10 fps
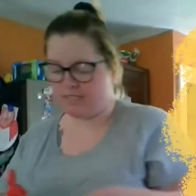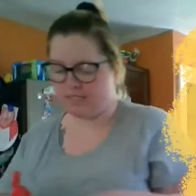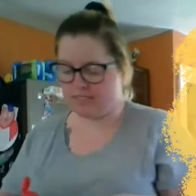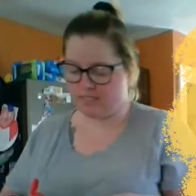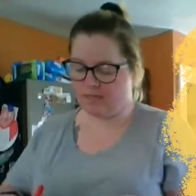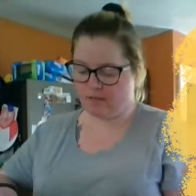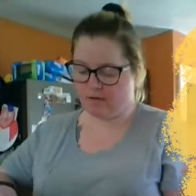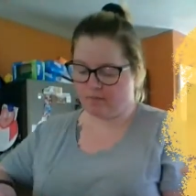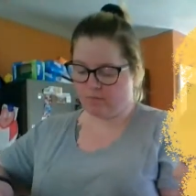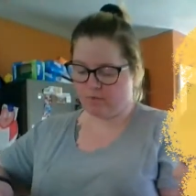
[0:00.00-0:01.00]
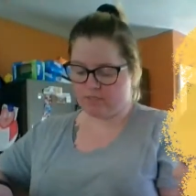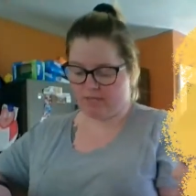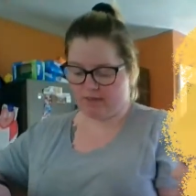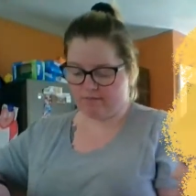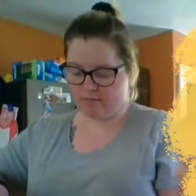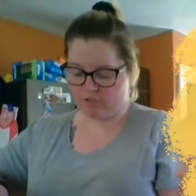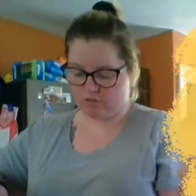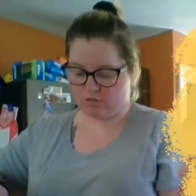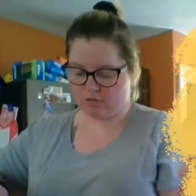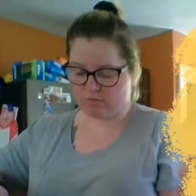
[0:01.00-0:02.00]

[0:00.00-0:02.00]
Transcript: Yep. Once I have it measured, you can put it in.